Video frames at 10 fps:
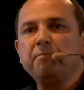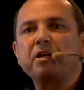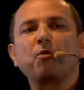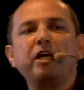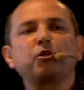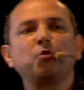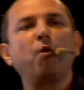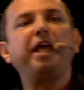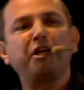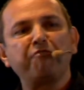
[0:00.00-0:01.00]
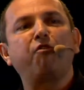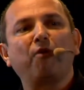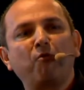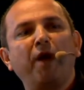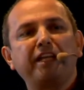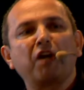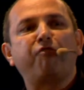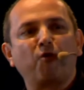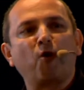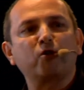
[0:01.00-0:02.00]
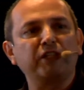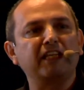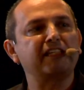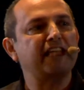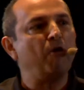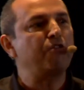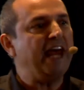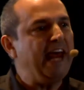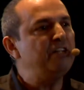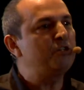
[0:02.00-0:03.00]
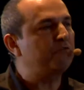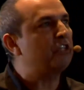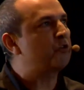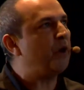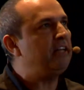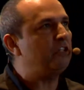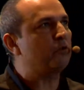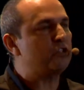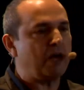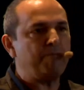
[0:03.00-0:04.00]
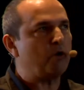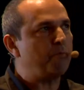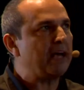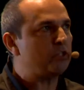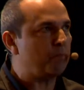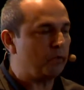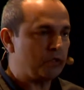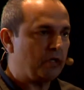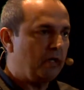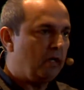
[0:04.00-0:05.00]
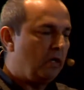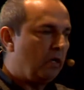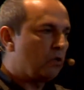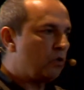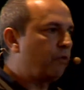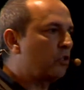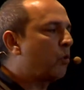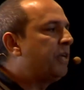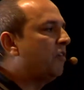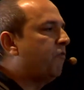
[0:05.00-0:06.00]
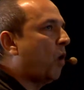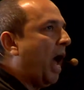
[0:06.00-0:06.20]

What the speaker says: immigration waited for us in the south end of the drain to stamp our passports. So for 24